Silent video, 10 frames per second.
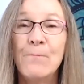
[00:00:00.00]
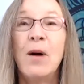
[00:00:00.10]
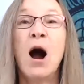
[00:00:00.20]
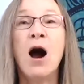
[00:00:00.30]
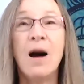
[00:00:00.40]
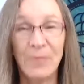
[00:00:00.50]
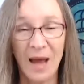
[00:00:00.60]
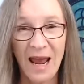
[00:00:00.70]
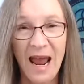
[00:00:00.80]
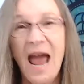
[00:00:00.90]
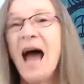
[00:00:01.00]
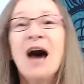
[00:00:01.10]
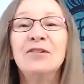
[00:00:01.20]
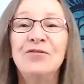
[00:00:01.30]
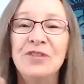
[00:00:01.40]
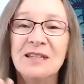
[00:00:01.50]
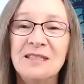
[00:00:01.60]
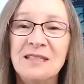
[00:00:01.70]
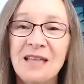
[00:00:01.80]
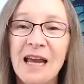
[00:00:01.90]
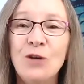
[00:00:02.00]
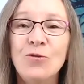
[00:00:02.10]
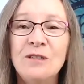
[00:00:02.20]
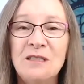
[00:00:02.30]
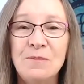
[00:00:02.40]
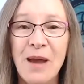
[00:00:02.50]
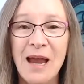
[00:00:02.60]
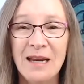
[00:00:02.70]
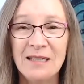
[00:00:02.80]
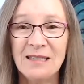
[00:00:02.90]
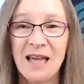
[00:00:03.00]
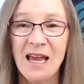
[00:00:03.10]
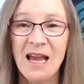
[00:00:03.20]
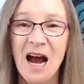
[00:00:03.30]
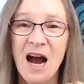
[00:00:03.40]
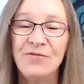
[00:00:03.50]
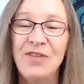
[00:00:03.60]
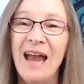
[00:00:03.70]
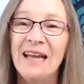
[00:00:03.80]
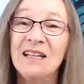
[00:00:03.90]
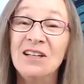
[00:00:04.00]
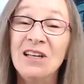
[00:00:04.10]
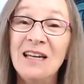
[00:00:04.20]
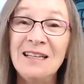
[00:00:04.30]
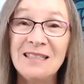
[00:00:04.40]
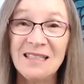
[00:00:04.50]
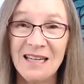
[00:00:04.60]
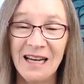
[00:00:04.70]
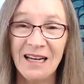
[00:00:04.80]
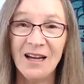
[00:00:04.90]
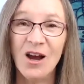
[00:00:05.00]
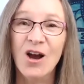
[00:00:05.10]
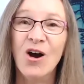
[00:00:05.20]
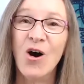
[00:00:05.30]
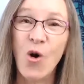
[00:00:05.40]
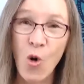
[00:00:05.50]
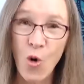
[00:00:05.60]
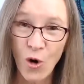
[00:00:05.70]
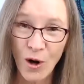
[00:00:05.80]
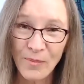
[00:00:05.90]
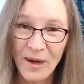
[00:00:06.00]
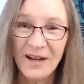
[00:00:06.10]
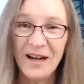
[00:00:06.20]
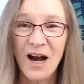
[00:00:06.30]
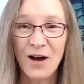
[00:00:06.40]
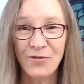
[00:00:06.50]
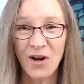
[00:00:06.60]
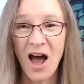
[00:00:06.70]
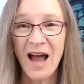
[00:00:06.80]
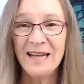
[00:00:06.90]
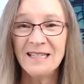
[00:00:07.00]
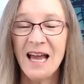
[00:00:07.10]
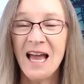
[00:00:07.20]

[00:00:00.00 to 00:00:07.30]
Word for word: pop out of this sacred space of that glistening orb of light.